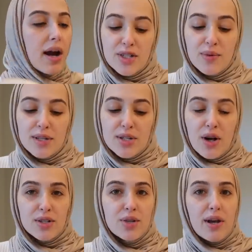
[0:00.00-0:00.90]
I actually wanted to
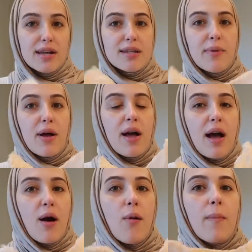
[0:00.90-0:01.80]
talk to you guys about
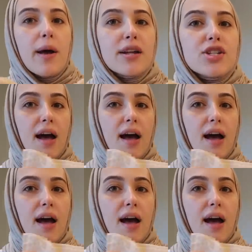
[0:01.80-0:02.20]
how much